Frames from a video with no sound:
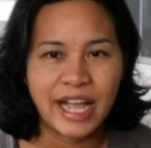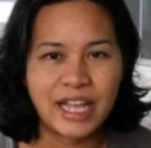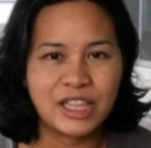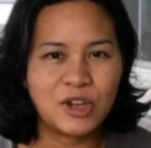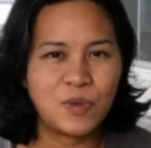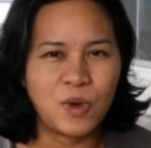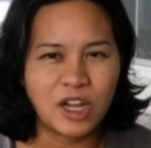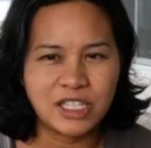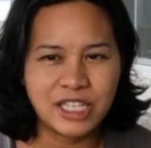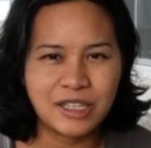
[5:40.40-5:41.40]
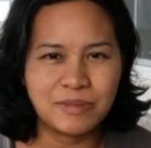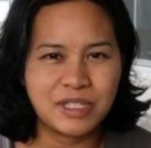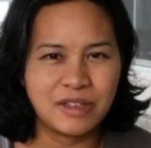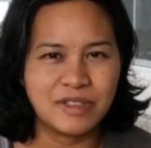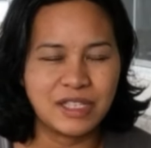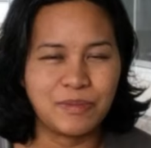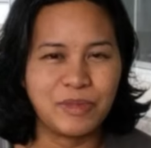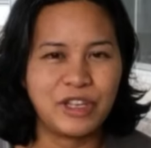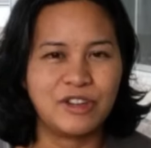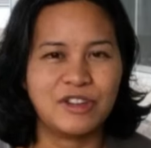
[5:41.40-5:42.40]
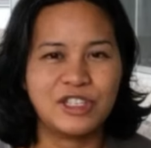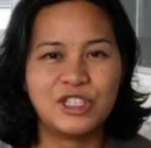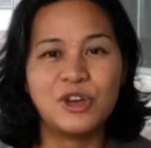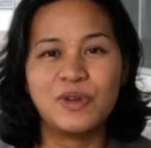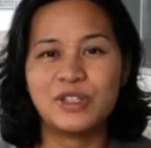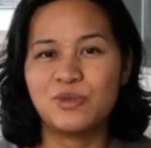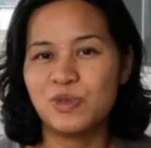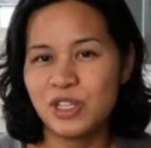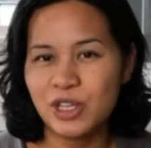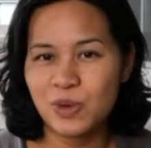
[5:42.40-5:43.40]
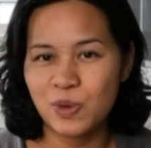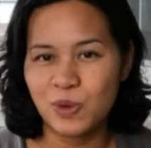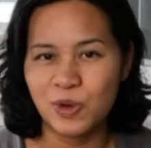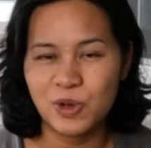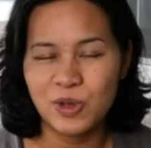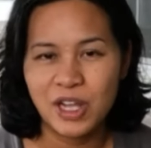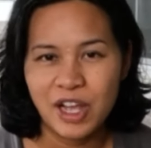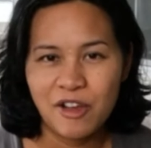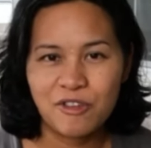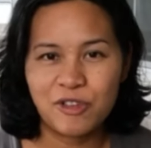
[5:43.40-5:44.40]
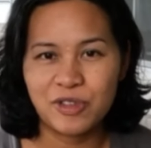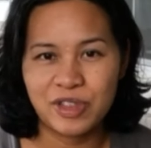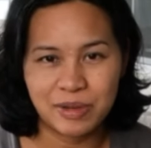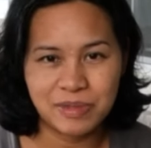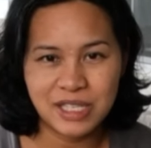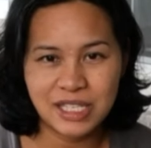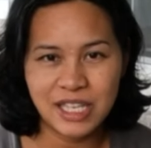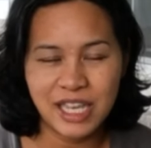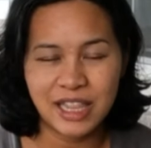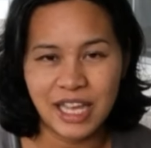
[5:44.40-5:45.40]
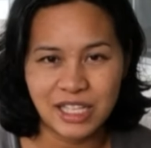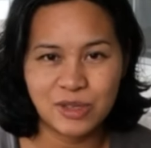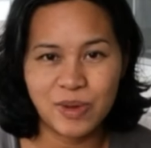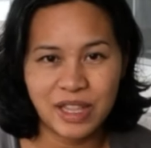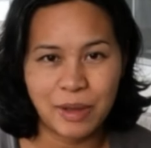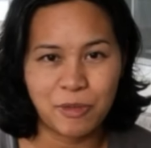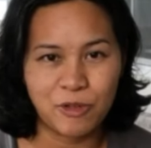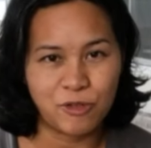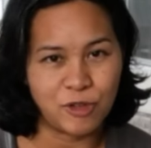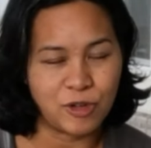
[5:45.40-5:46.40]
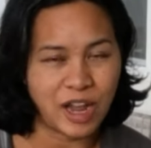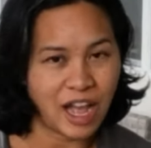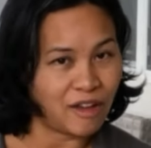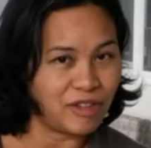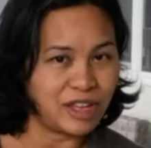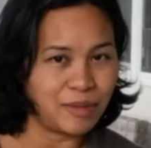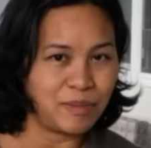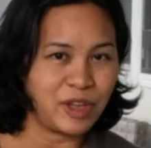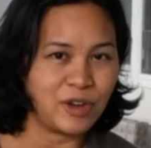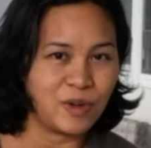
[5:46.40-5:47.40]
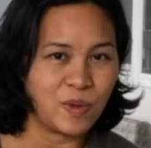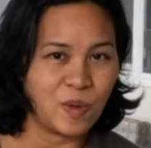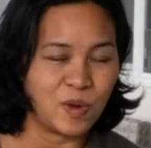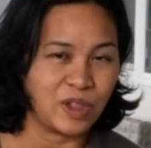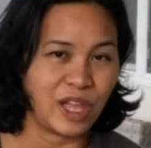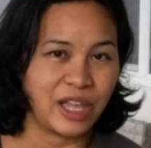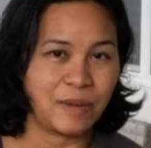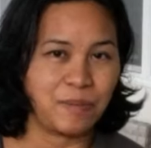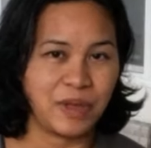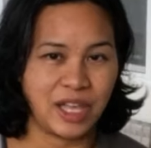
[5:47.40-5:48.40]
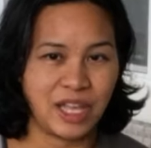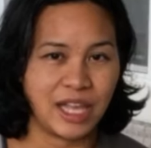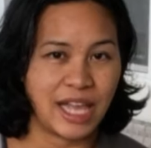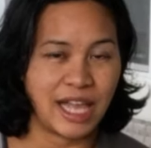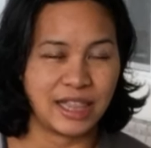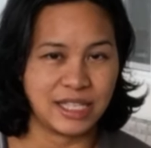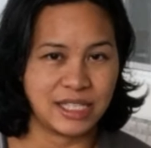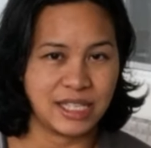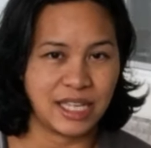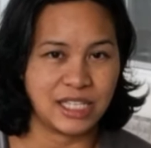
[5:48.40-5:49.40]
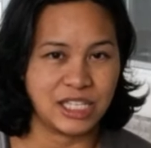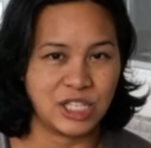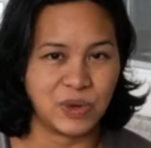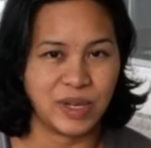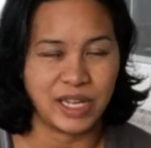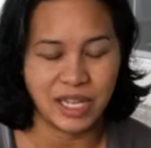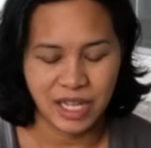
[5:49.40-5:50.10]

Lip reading: And they're watching themselves in the mirror. So it's really cool for them to see, and that's why they prefer having a mirror or like being at the sink to do it.